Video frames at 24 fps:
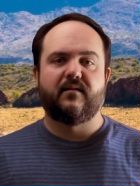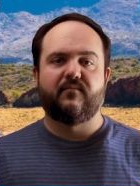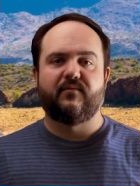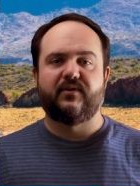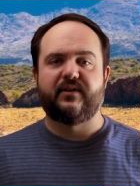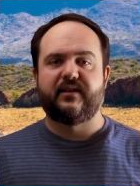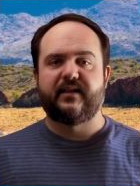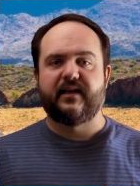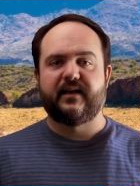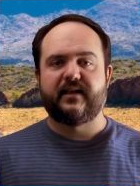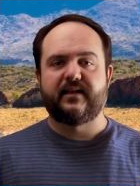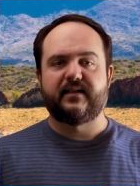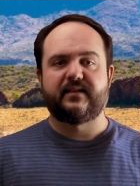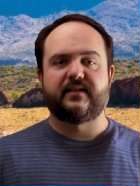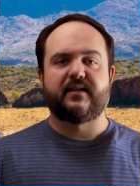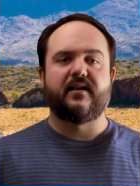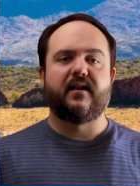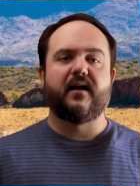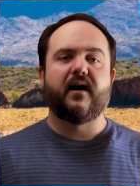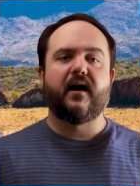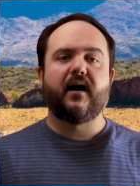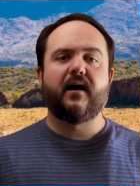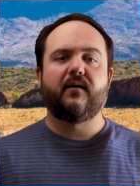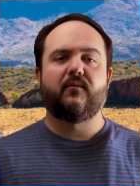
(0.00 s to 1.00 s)
But that is
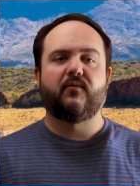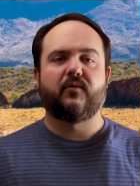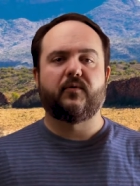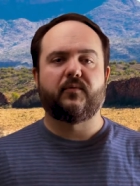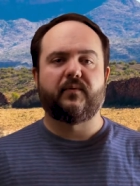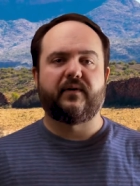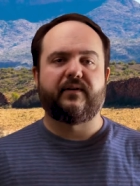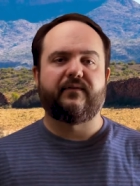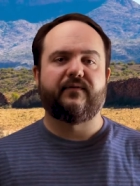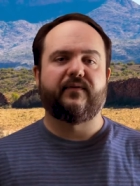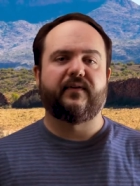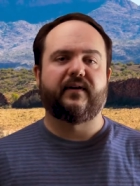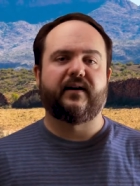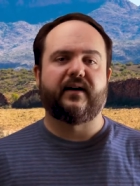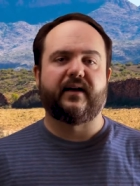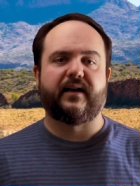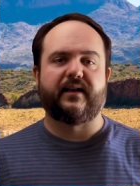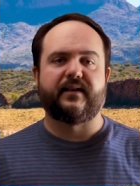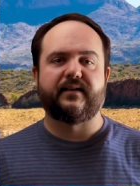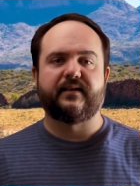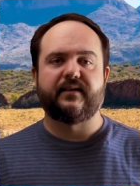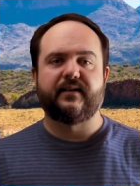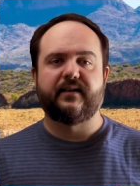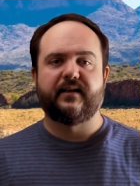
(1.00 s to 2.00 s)
not what we
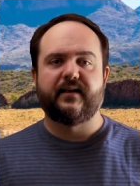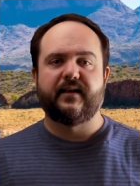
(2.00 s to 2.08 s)
find.